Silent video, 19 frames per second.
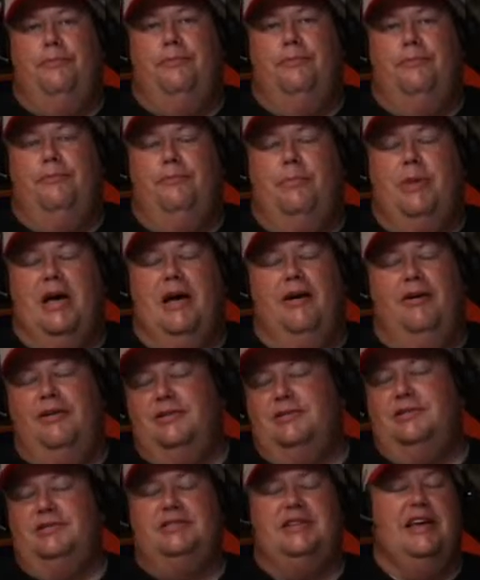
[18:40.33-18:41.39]
bell
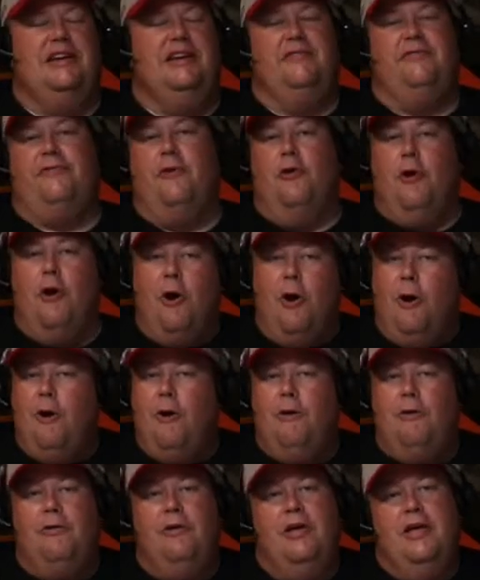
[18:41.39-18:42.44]
and set it for
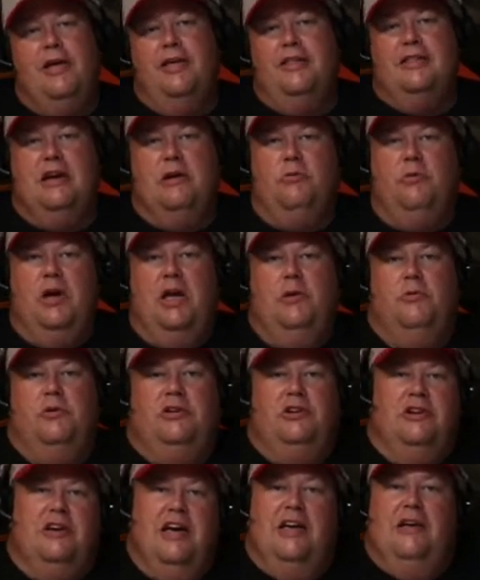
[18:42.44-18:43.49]
all. That way, when
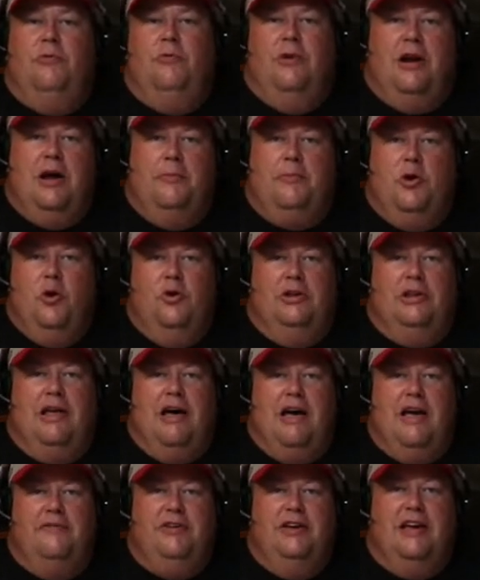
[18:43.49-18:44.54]
I'm going
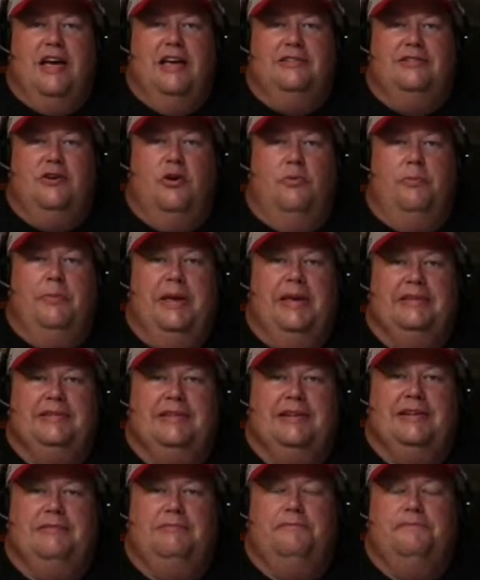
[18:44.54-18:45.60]
live, you guys don't miss
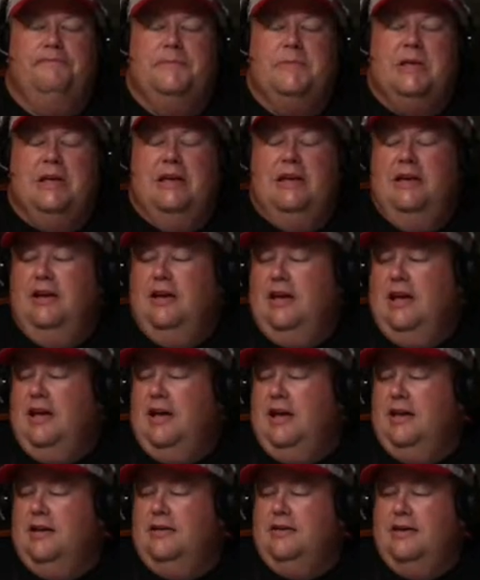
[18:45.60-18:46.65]
it.
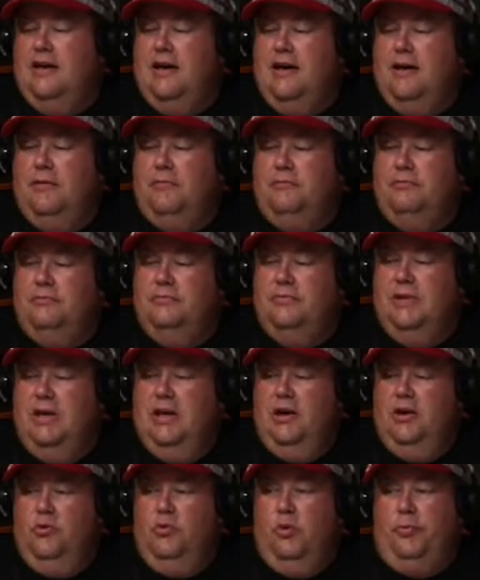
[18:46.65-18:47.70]
And we'll
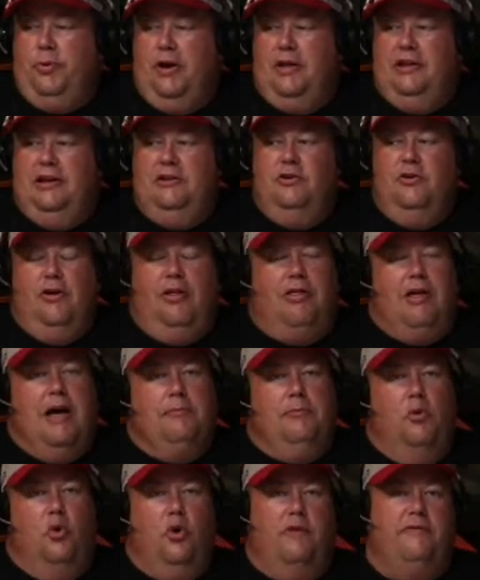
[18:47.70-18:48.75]
probably do a lot
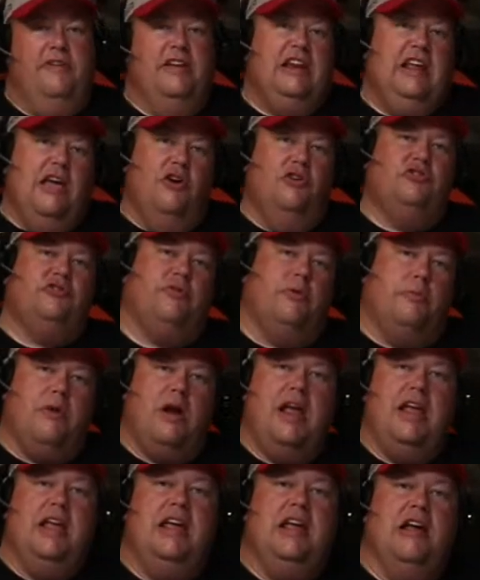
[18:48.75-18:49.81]
more videos from
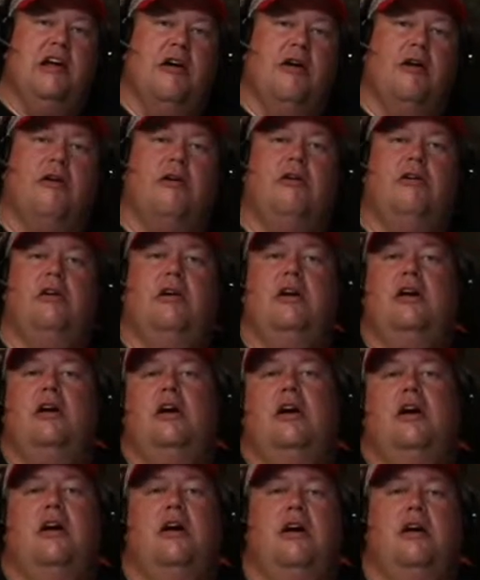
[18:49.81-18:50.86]
right here,
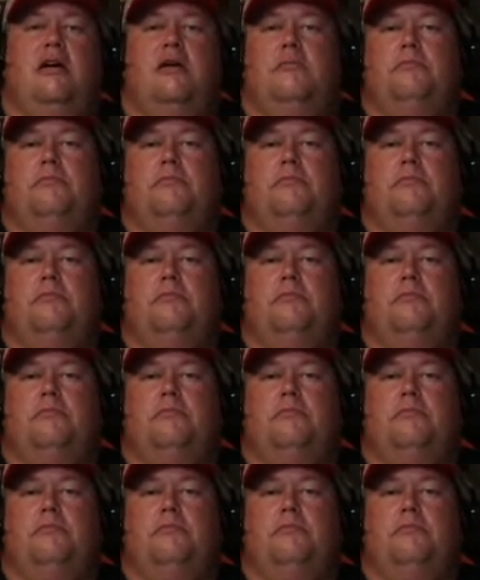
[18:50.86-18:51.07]
um,